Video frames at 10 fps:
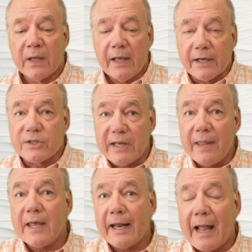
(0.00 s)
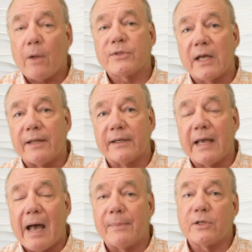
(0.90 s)
extend that outside the
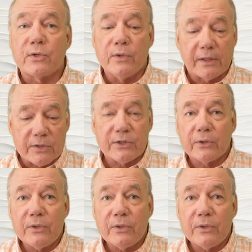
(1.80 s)
cabinet so you can still